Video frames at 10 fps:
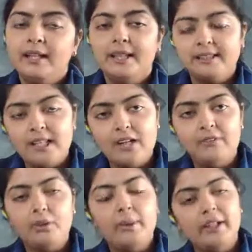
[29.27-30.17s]
Let's have
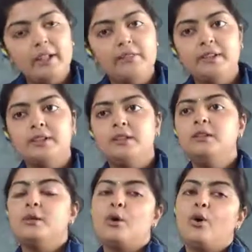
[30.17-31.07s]
a quick
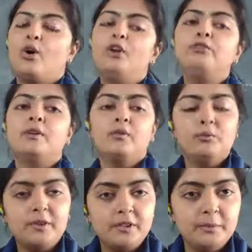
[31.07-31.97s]
revision
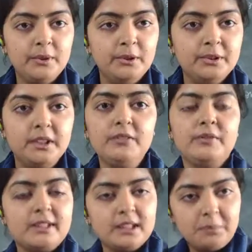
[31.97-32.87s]
of water
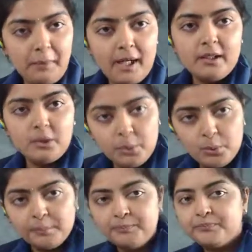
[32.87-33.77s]
pollution, which is part
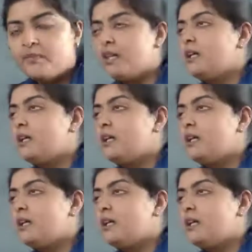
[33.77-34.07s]
2.